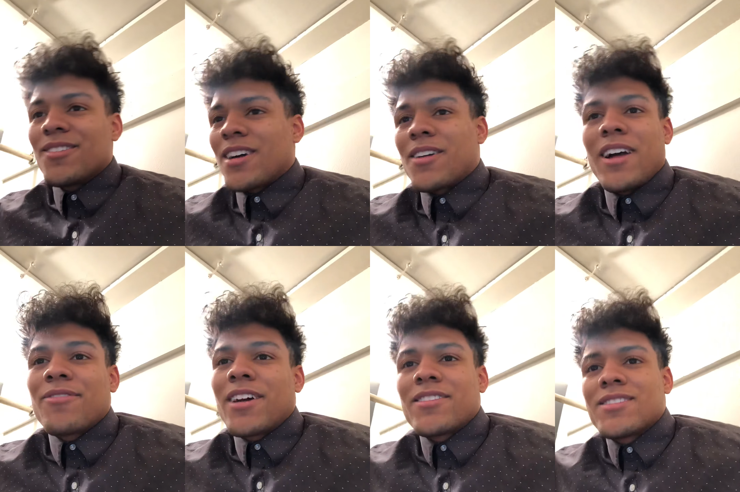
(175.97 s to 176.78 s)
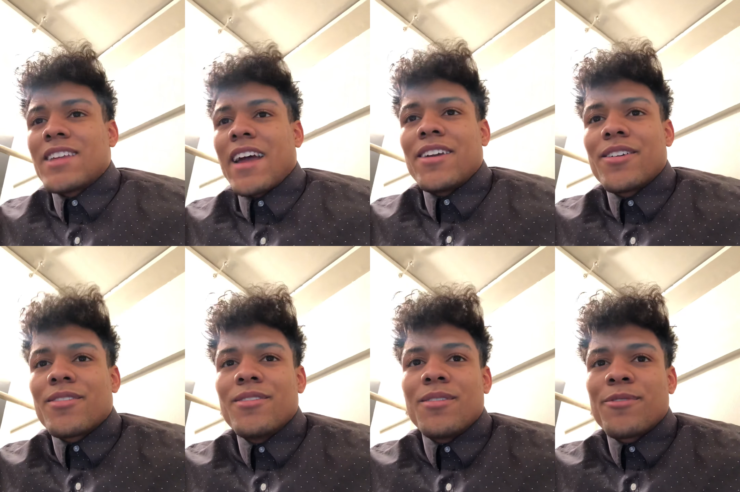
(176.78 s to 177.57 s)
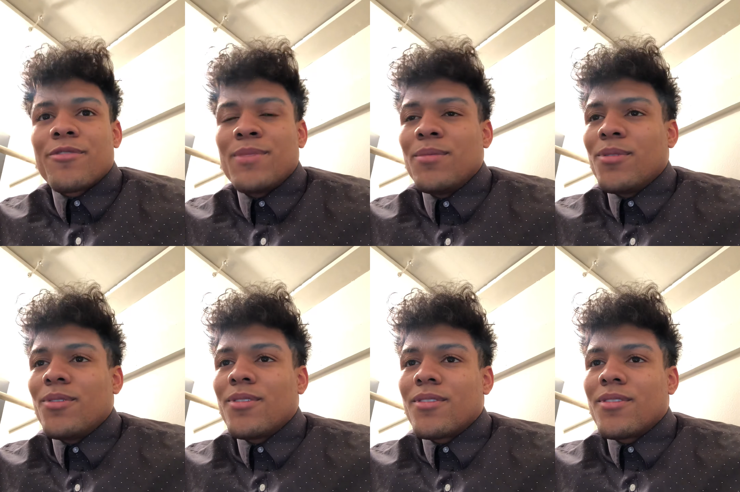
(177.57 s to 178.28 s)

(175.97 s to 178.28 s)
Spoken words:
I've got the stat here, the number of people